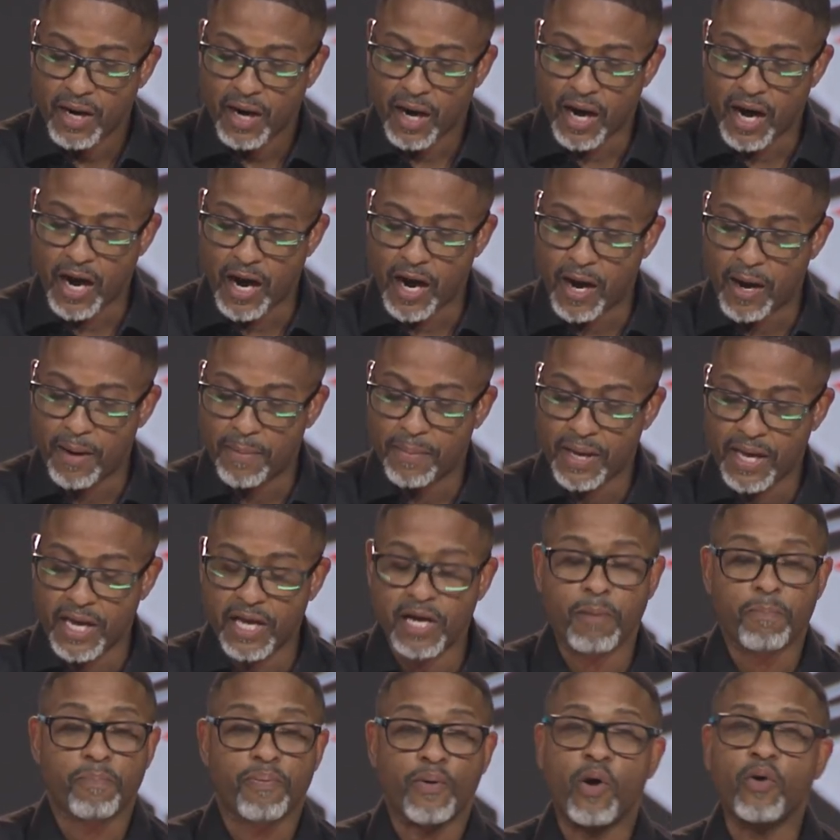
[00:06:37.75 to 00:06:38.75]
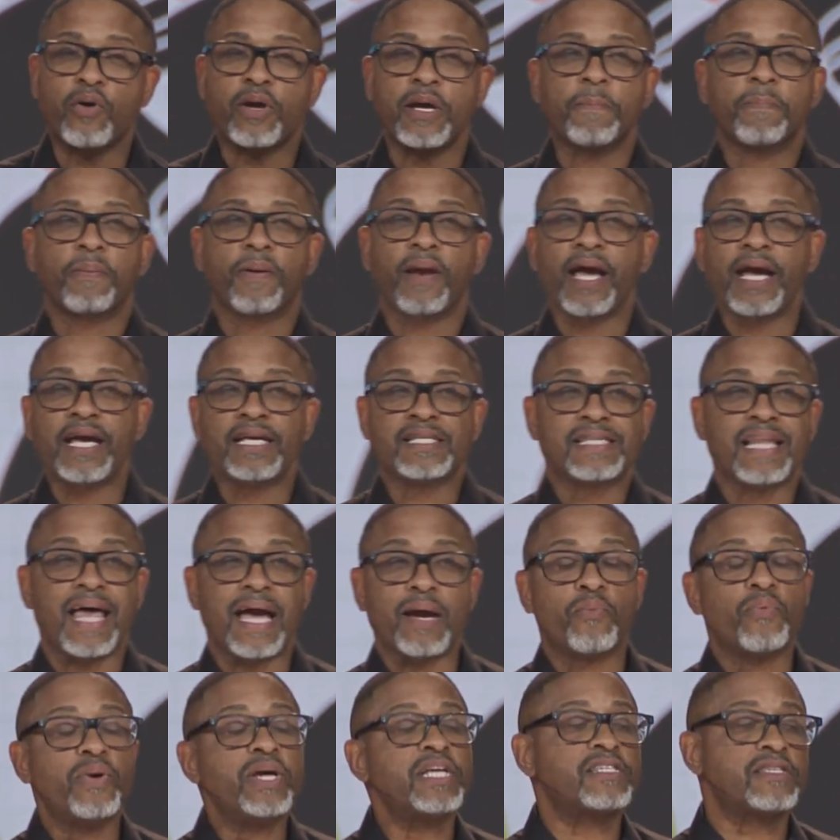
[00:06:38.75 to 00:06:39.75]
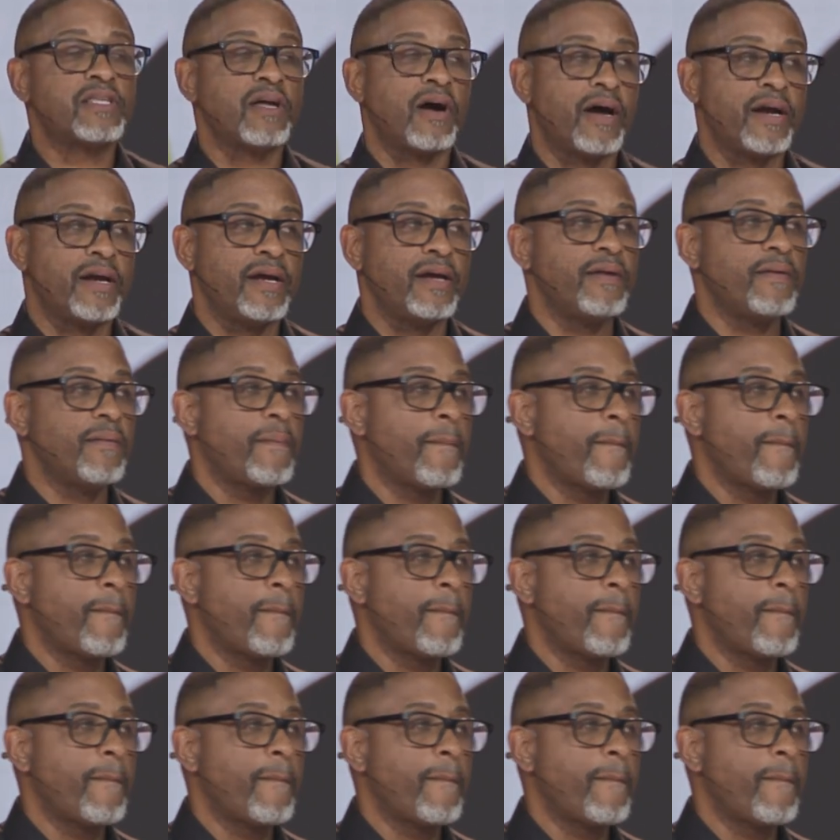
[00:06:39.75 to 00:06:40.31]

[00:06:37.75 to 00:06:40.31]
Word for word: uh, in a broken place like we started.